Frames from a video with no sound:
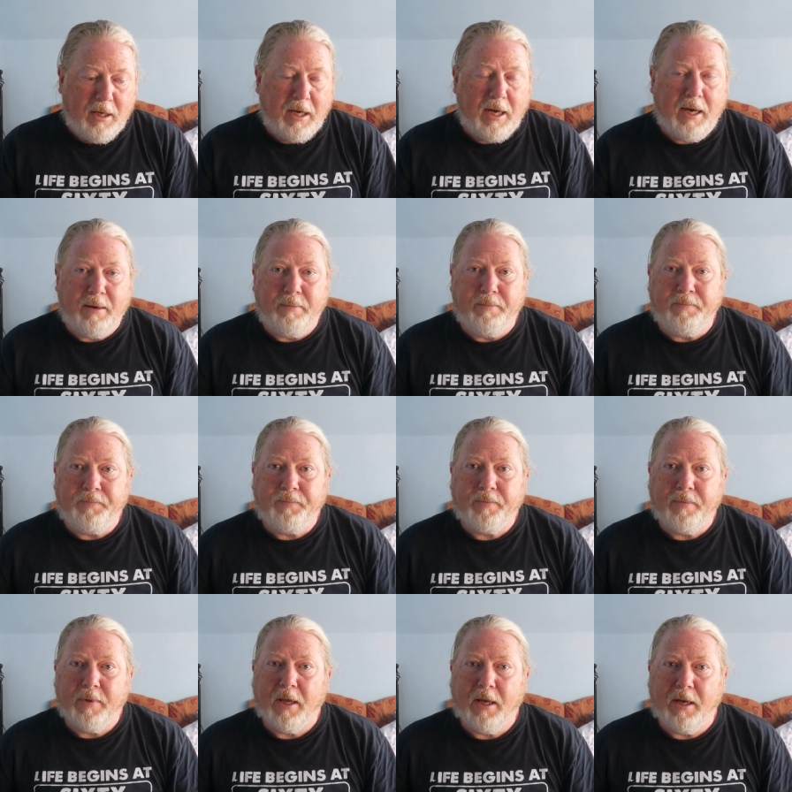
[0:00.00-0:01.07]
Um,
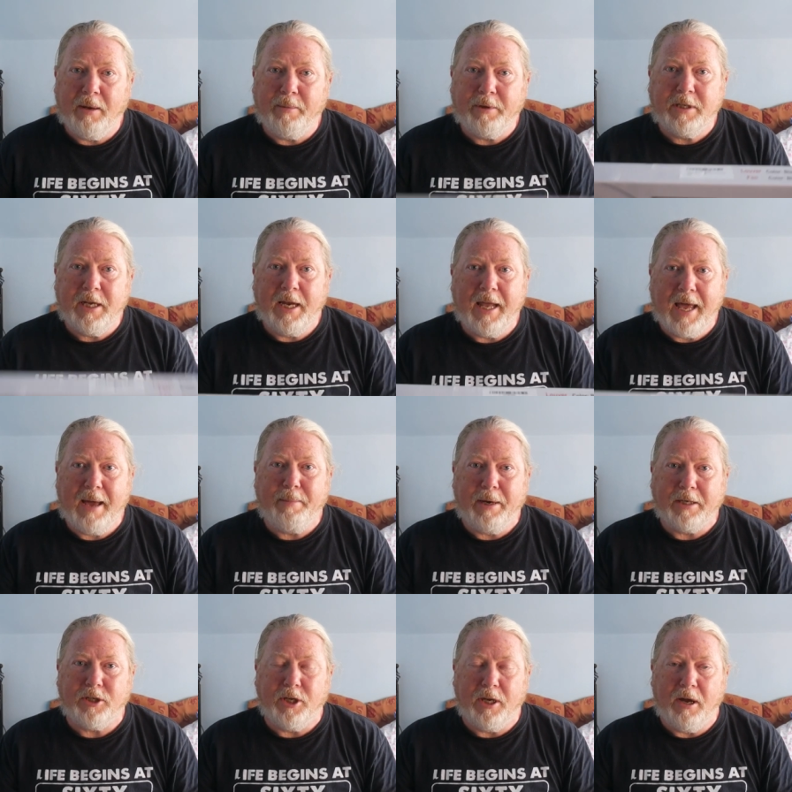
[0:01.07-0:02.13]
and let me tell you how
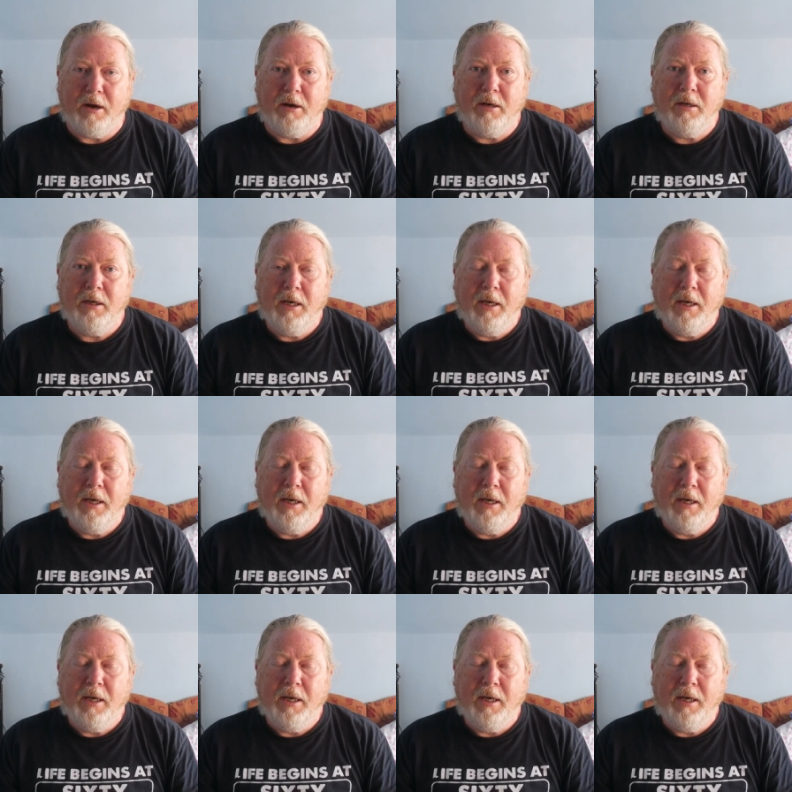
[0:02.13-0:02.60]
much they are.